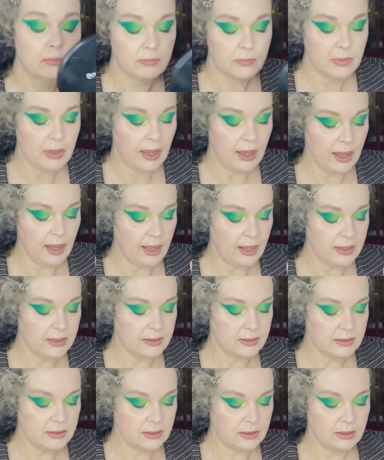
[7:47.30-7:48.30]
And
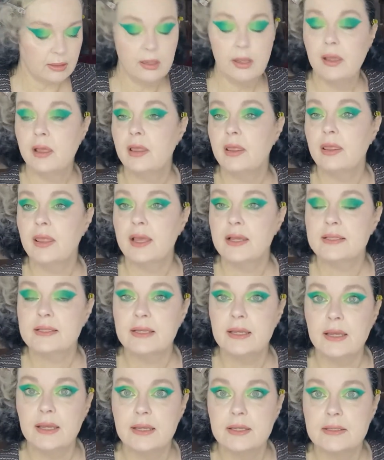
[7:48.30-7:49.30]
that's
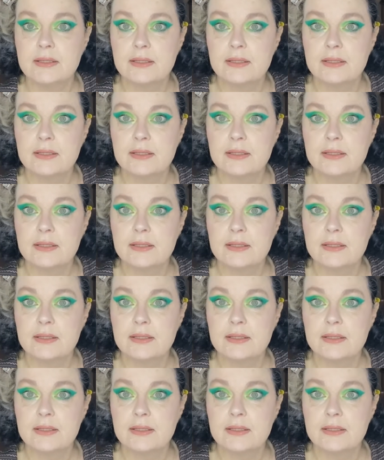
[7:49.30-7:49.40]
it.